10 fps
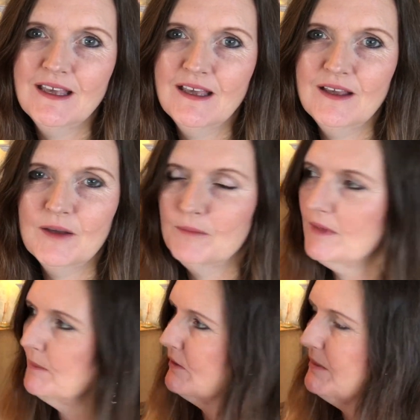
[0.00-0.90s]
I'm
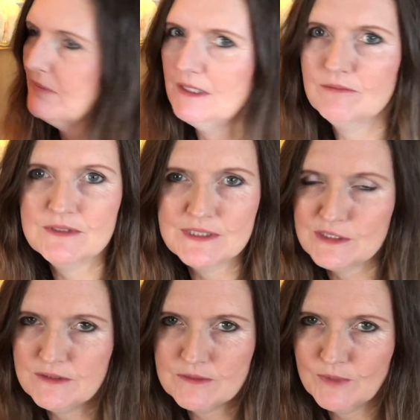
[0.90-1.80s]
a great believer in just
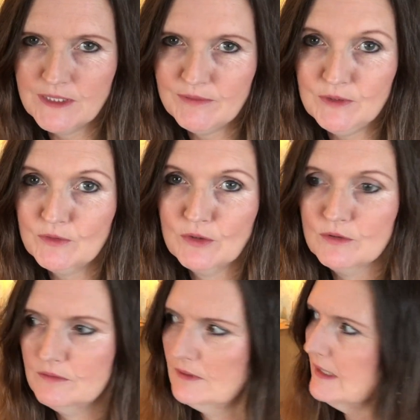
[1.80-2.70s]
using whatever you've got,
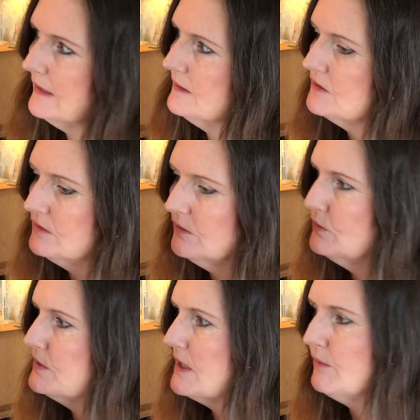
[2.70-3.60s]
and
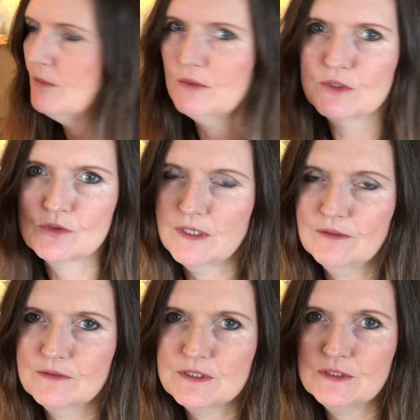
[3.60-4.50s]
also we want to try
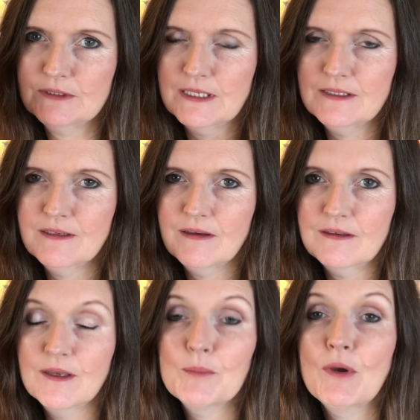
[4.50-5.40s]
not to get hung
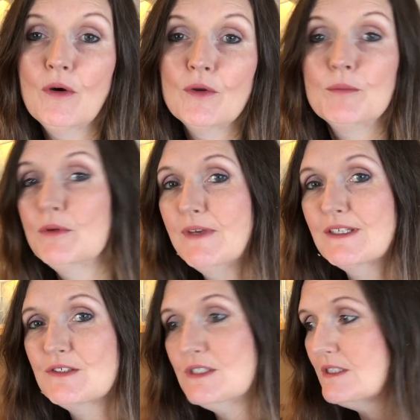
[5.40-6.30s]
up on
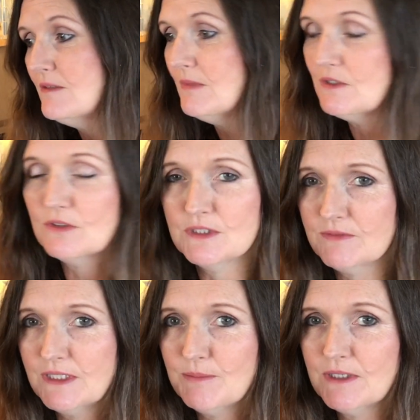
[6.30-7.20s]
perfectionism and trying to
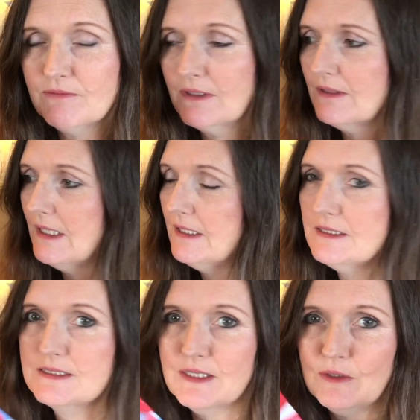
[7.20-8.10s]
find the perfect thing,
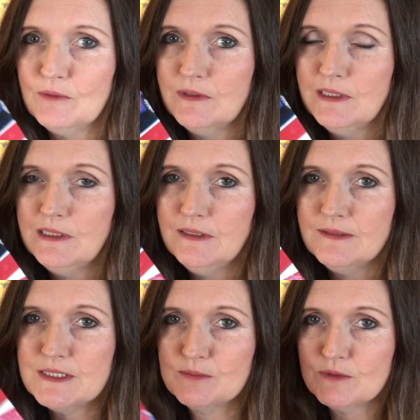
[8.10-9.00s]
so
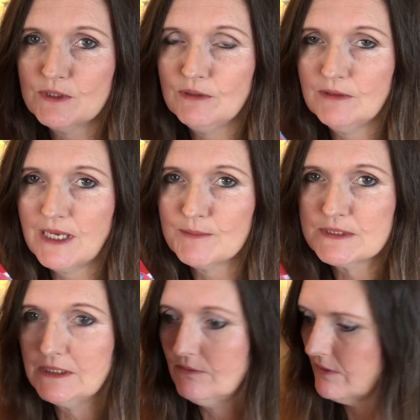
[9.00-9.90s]
this will do
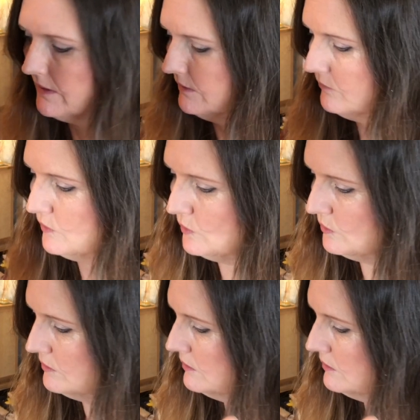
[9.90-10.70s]
absolutely fine for